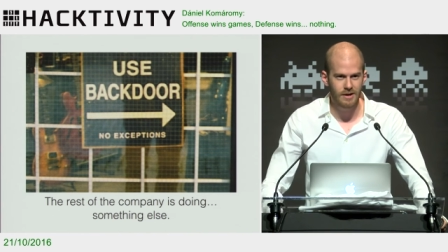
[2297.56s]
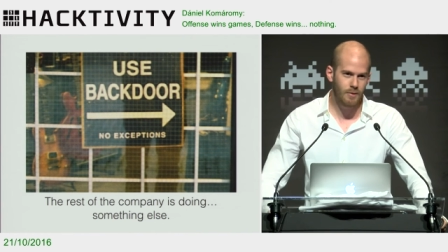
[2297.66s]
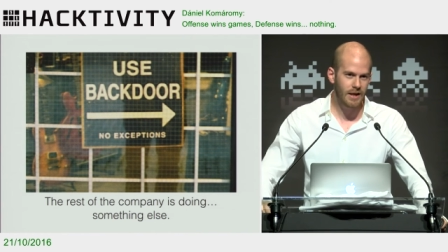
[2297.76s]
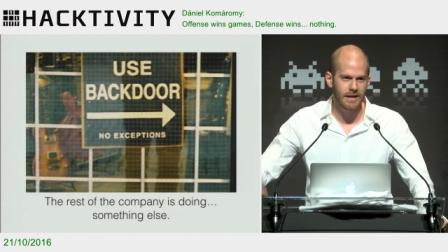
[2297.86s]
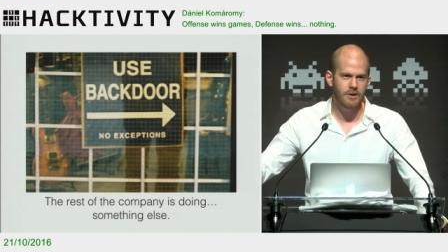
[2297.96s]

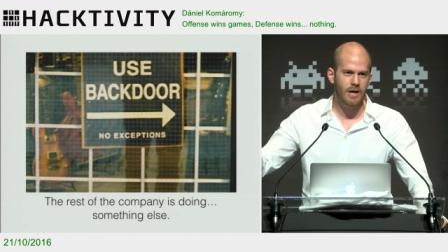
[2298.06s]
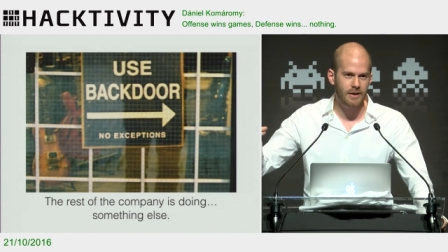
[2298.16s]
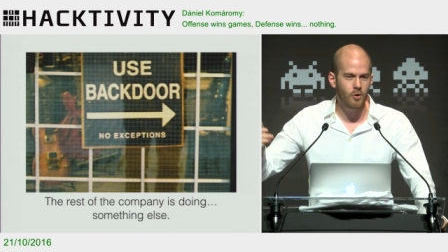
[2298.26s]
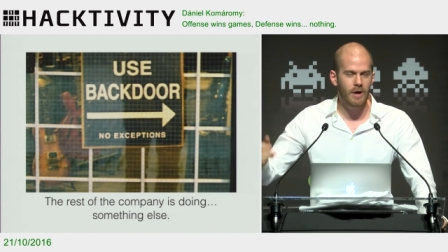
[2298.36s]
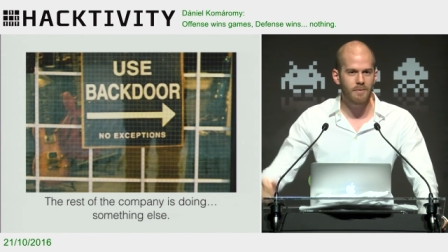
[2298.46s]
Well, then you
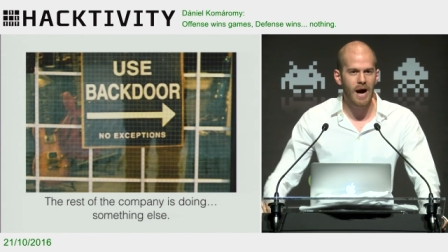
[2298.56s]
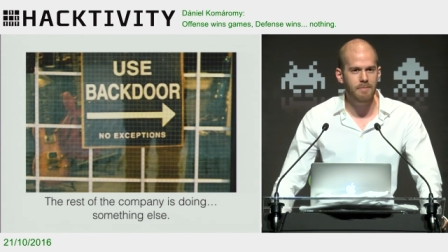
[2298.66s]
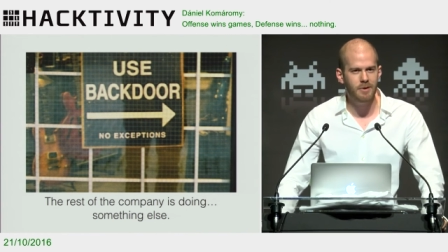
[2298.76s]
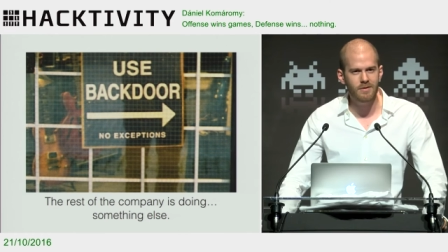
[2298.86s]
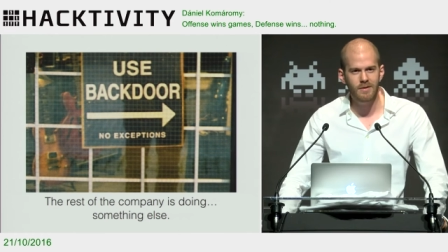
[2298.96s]
can go and
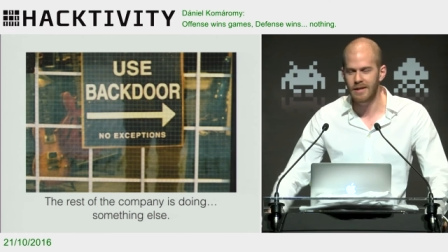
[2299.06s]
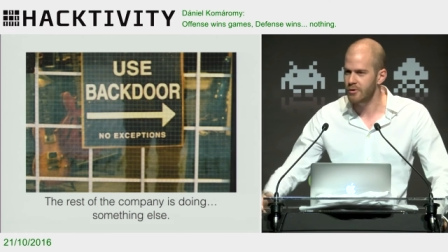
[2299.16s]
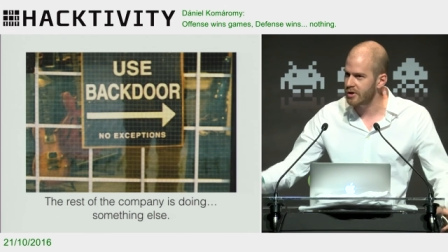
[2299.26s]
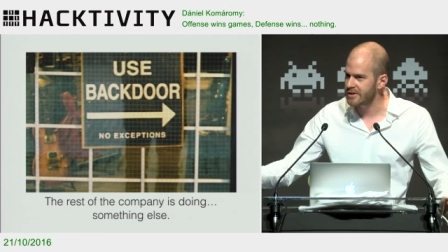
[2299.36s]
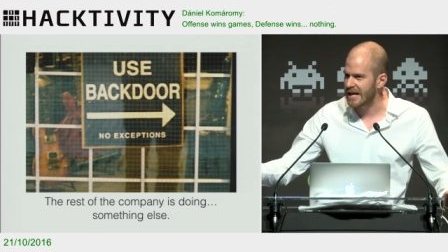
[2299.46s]
wipe it and do
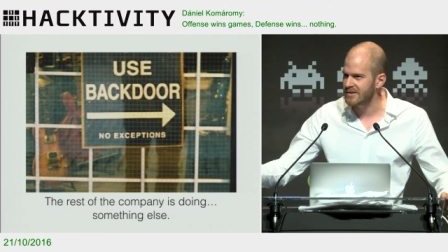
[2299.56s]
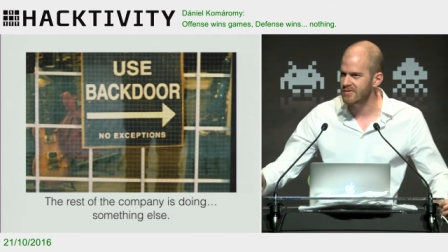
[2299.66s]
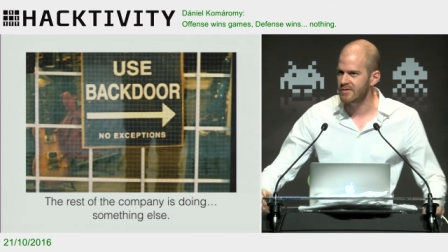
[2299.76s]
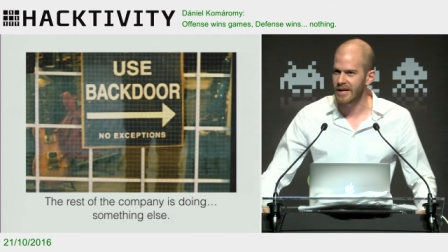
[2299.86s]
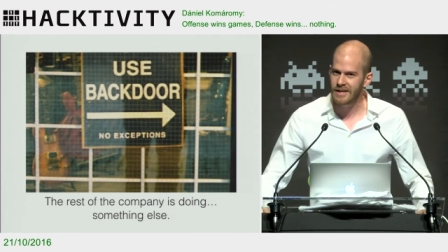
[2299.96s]
your
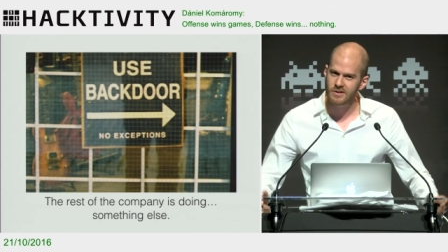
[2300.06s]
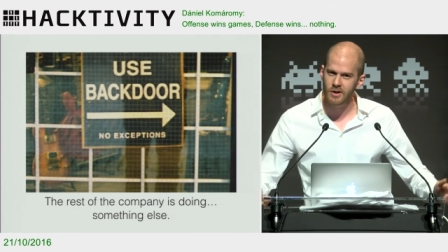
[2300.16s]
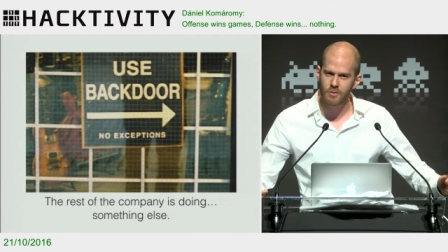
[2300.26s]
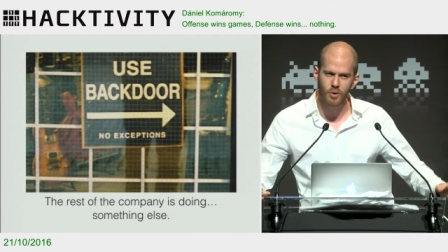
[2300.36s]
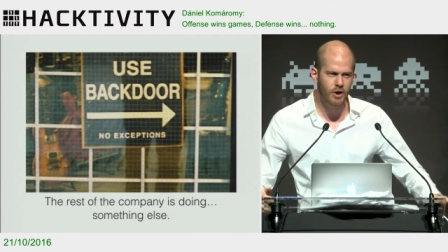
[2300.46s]
tests, and it's
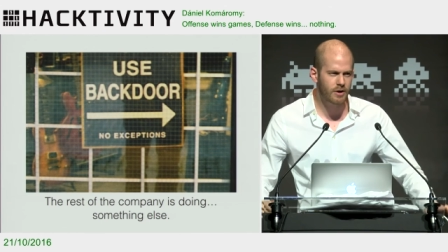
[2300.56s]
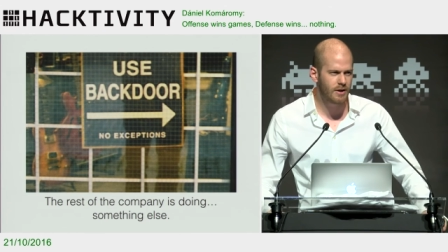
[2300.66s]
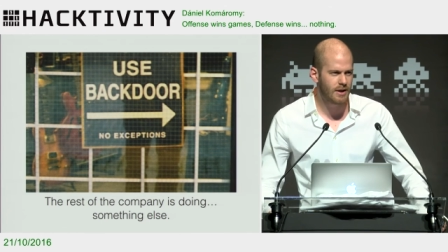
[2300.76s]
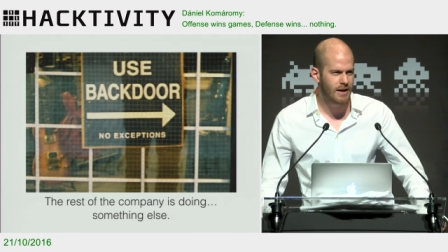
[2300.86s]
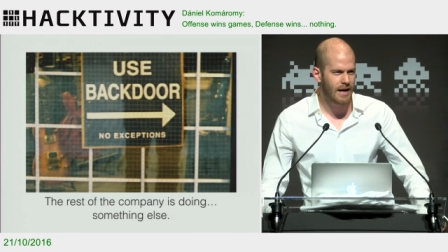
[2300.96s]
going to
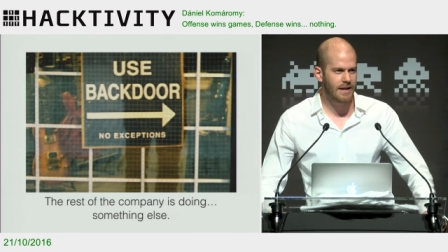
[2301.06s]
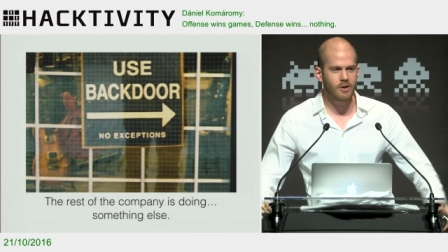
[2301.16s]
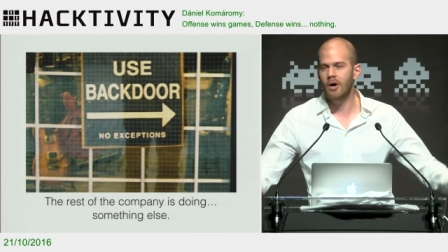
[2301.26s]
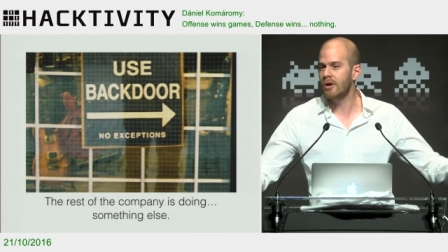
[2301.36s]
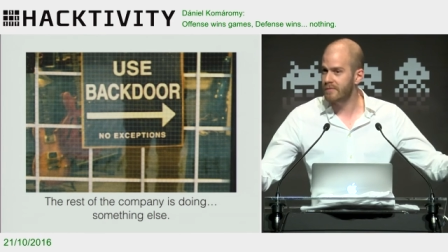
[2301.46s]
work, and, you
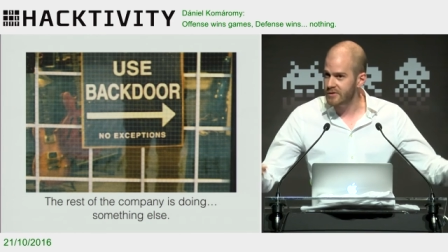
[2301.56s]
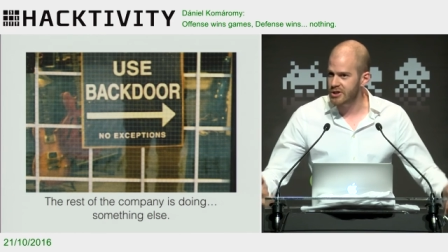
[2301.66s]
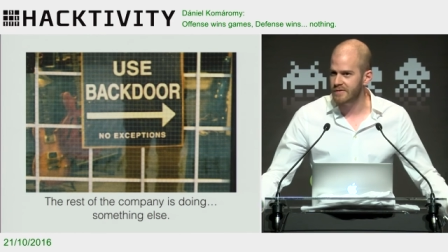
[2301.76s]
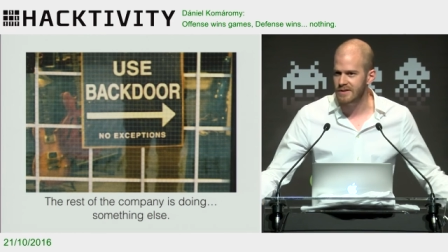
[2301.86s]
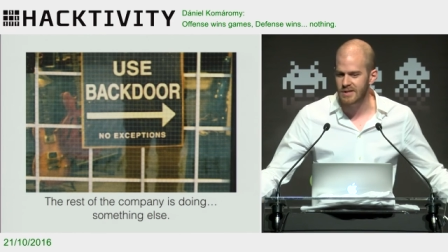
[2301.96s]
know, you've
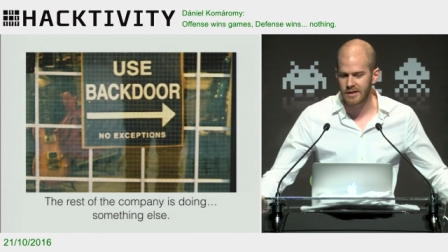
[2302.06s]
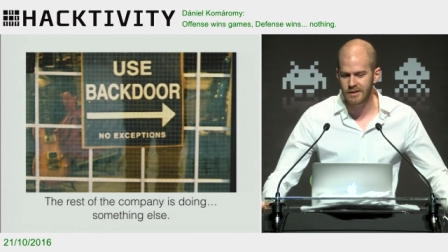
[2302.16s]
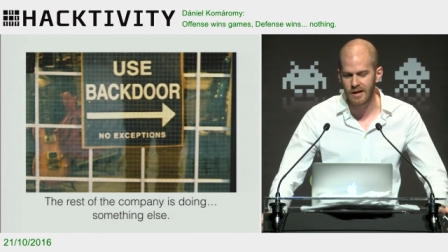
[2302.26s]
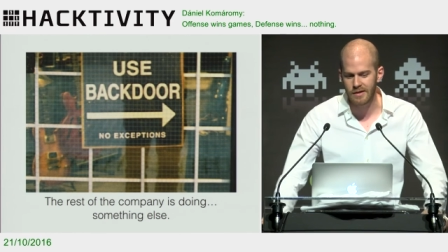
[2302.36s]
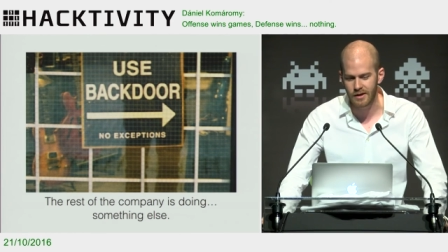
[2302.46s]
achieved exactly
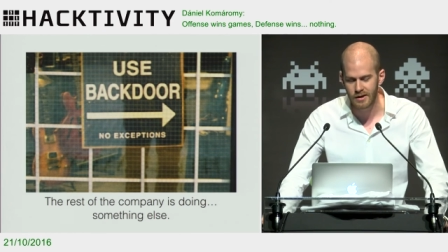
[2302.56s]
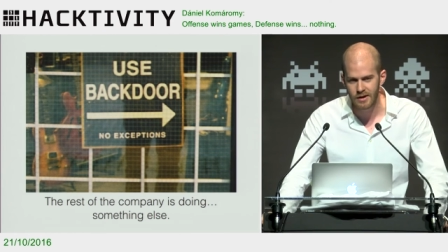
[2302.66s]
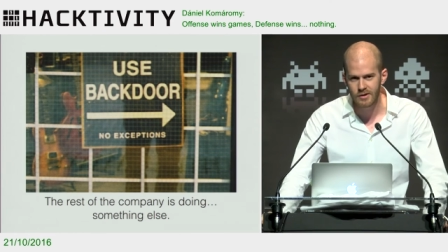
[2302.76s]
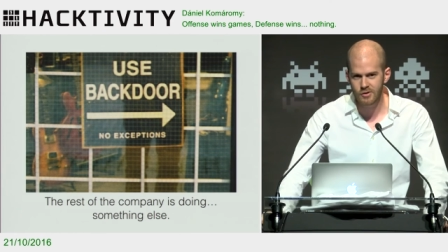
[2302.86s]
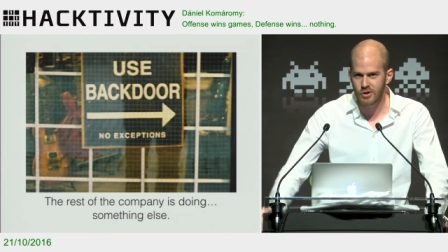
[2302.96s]
nothing.
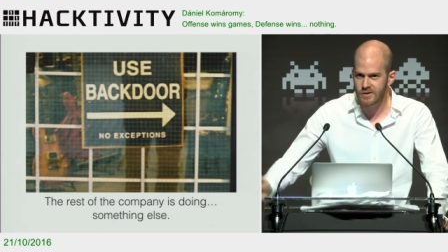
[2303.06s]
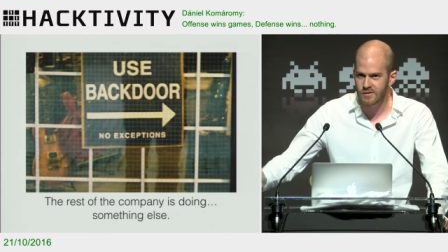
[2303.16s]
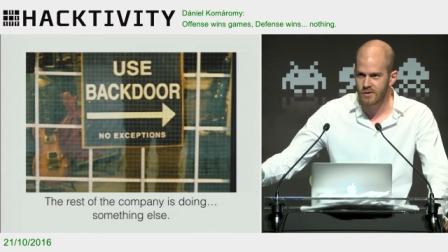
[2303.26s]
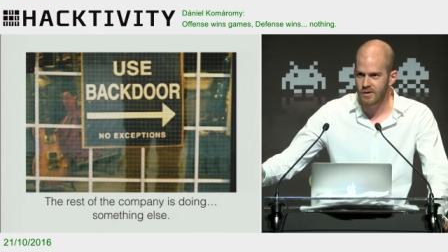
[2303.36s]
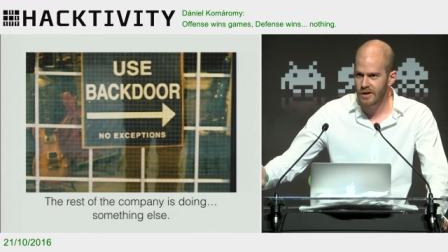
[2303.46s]
So it's
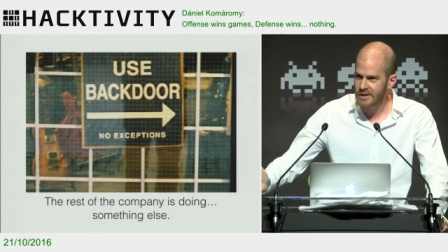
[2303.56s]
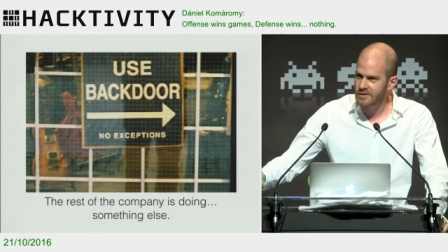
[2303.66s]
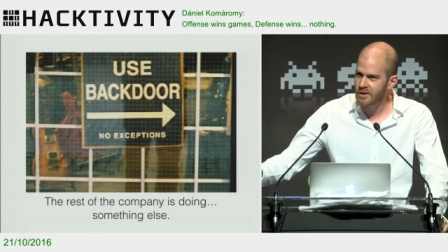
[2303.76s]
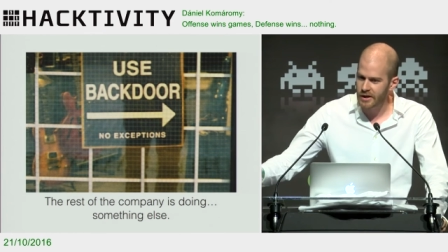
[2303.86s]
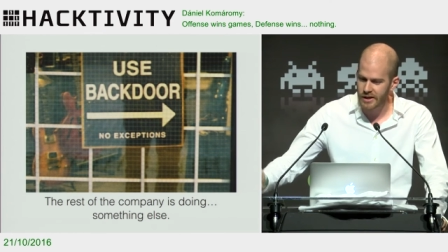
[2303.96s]

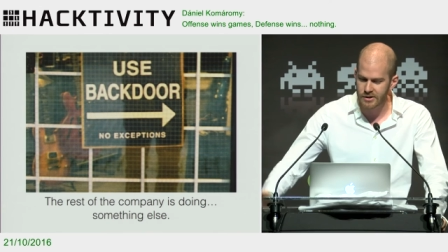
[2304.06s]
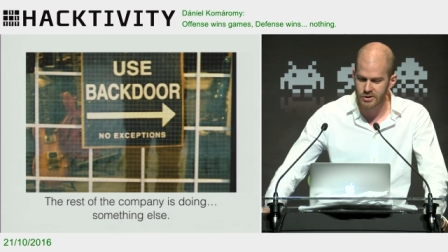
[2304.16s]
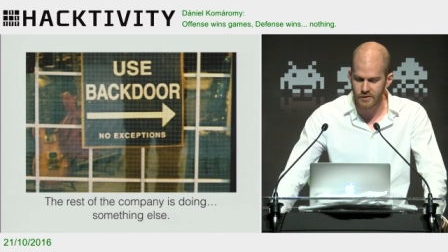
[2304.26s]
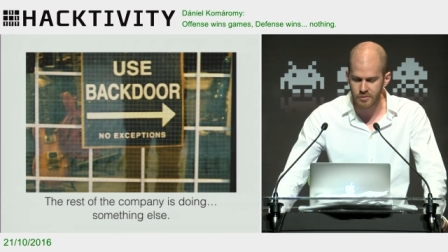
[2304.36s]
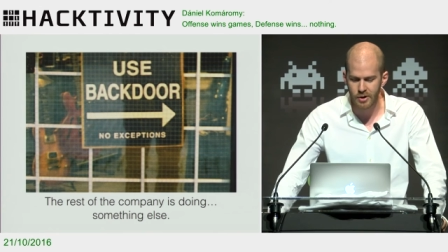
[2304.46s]
really a
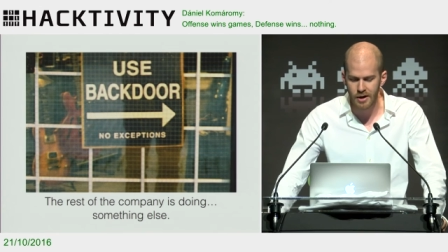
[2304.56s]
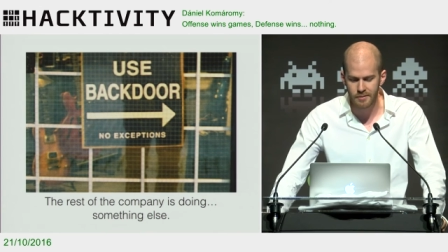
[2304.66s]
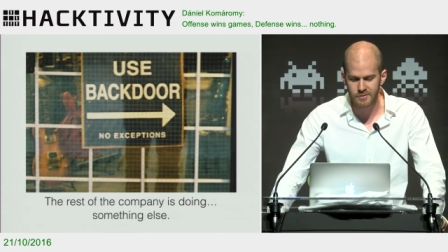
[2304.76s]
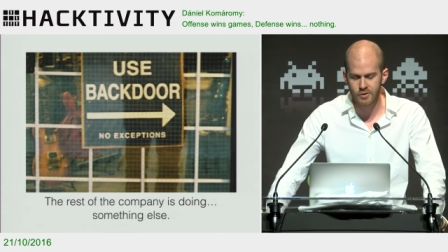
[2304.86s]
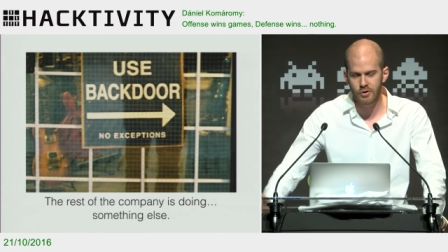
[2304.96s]
non-trivial
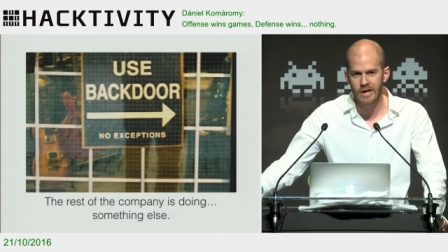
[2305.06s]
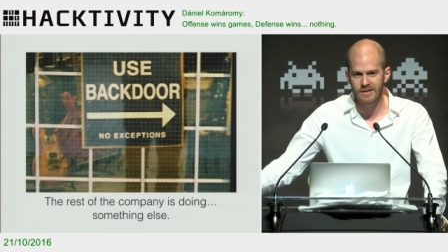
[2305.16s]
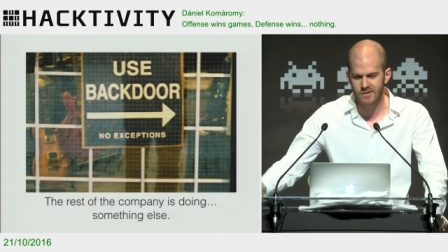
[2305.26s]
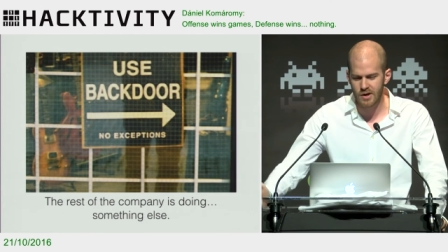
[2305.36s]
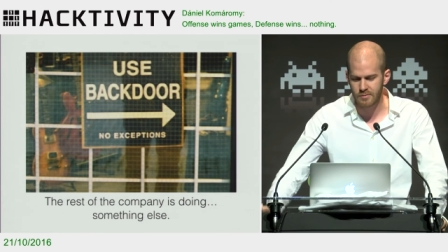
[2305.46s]
problem, so you
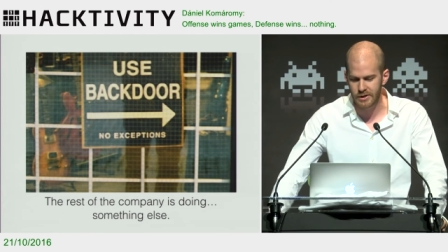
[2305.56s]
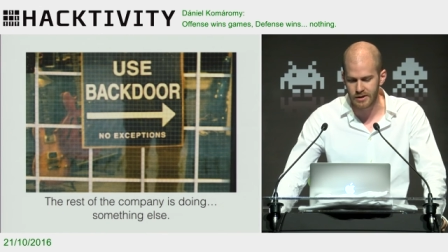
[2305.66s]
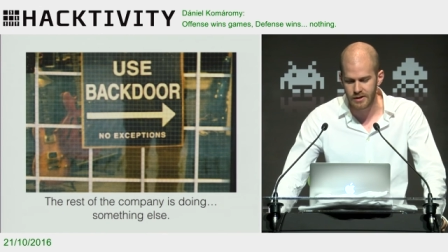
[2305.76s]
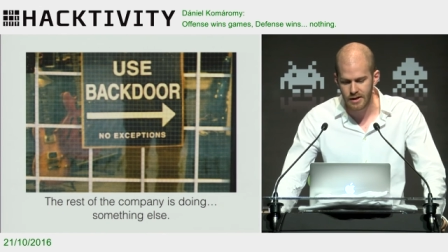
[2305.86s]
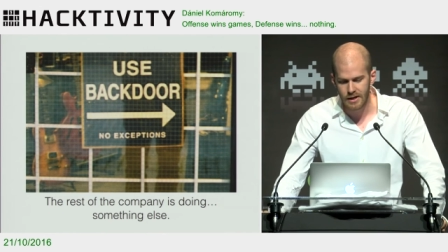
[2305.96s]
get stuck with it.